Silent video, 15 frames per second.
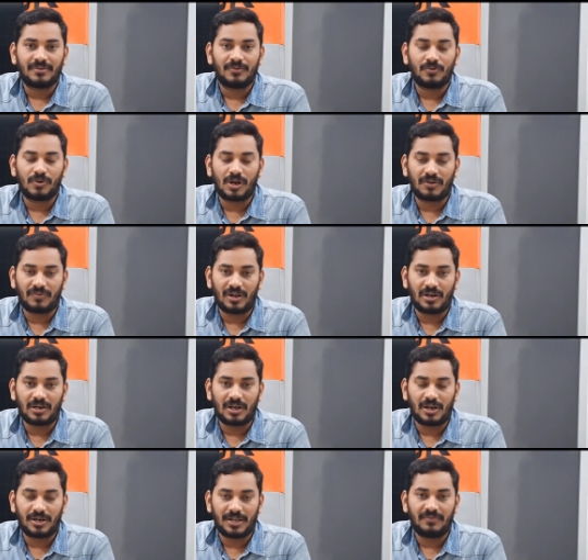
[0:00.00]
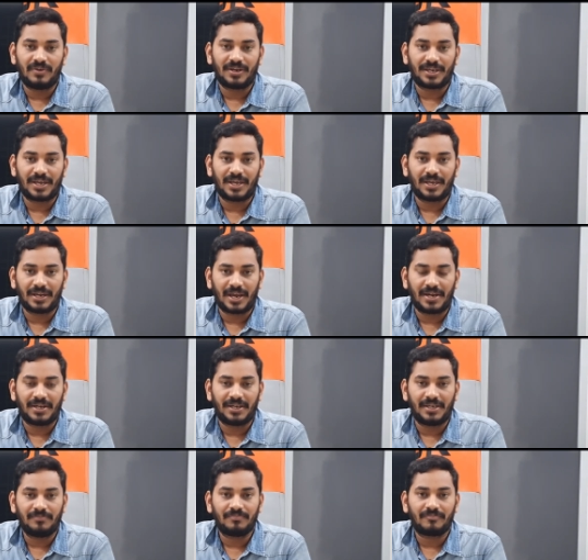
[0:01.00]
who are already working in
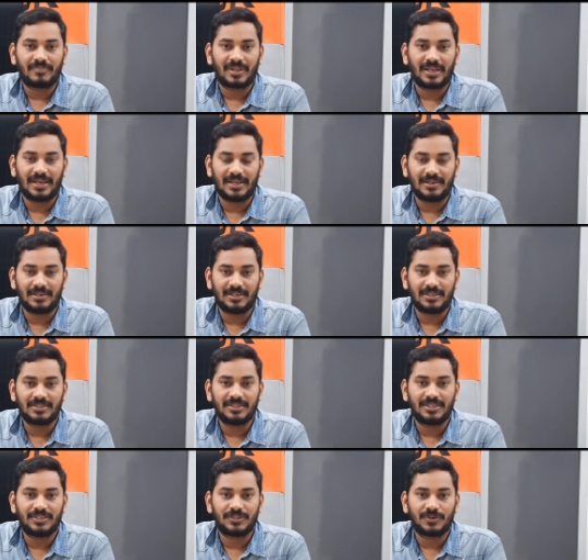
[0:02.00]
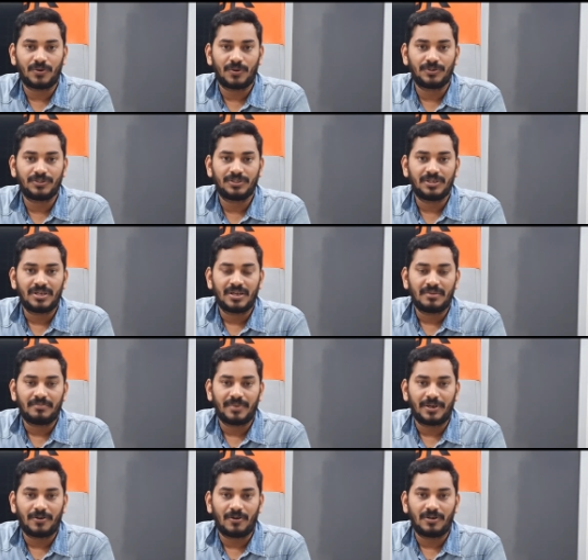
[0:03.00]
IT can learn this course
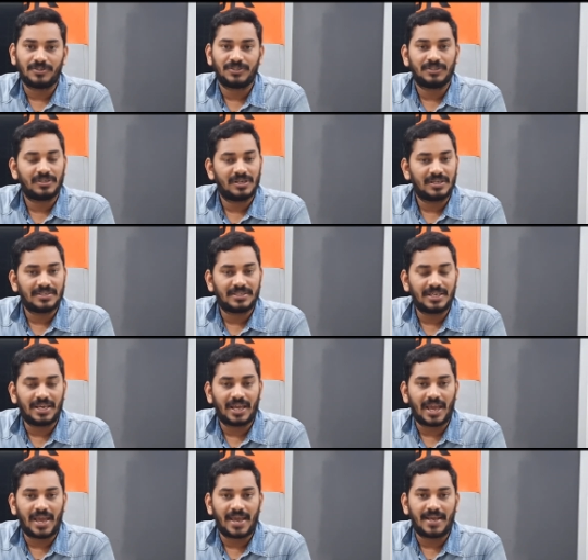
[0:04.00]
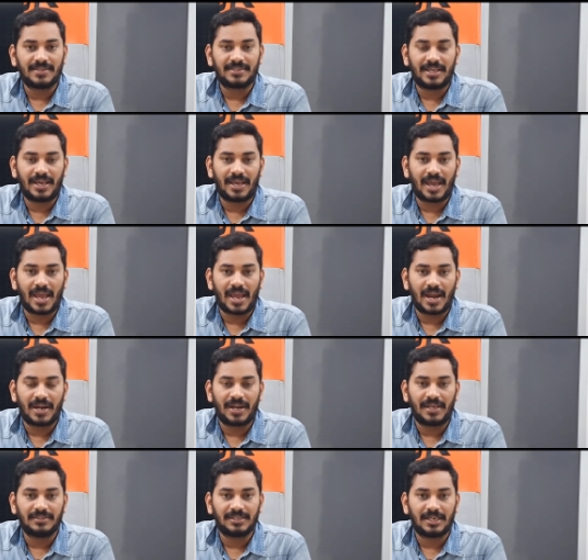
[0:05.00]
because CKA,
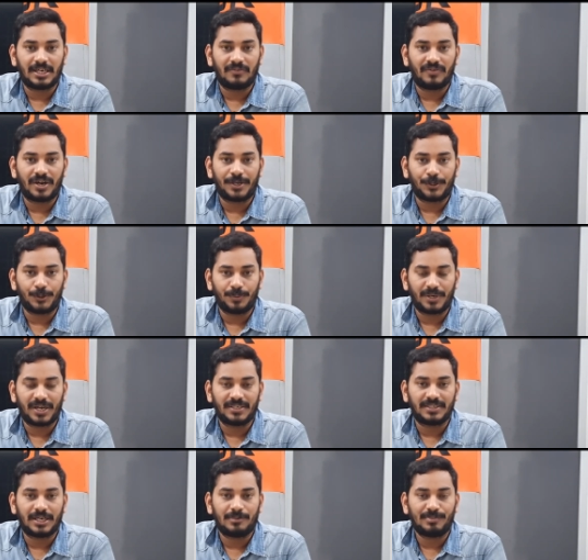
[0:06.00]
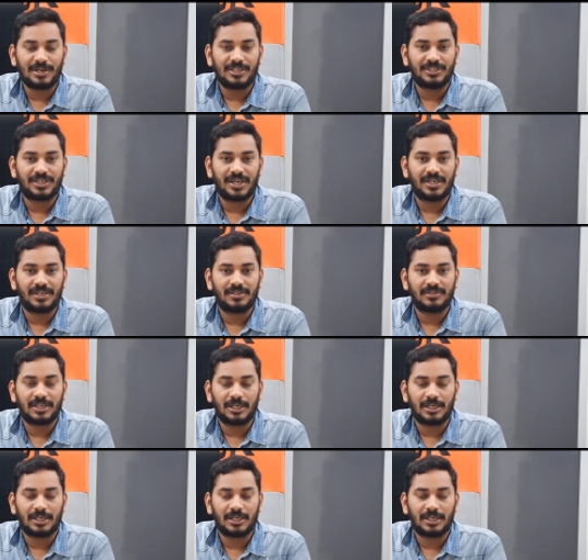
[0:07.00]
CKAD, Certified Kubernetes Administrator,